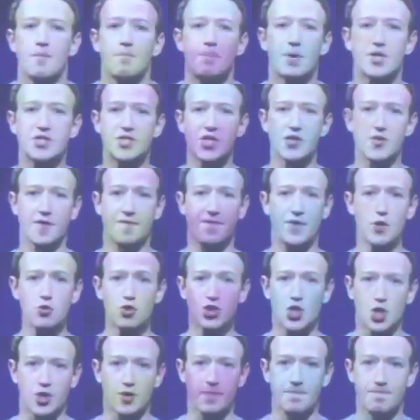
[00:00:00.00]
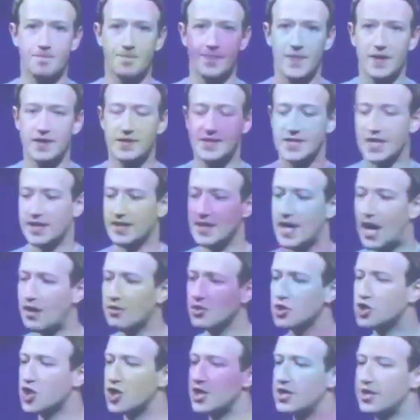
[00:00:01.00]
Because in the future,
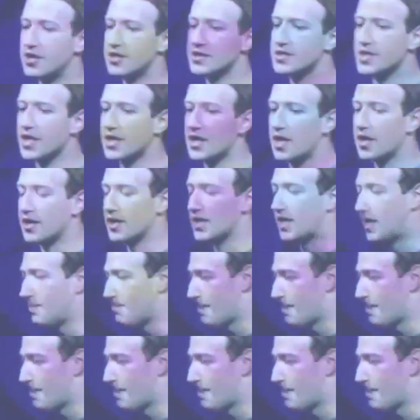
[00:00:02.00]
technology is going to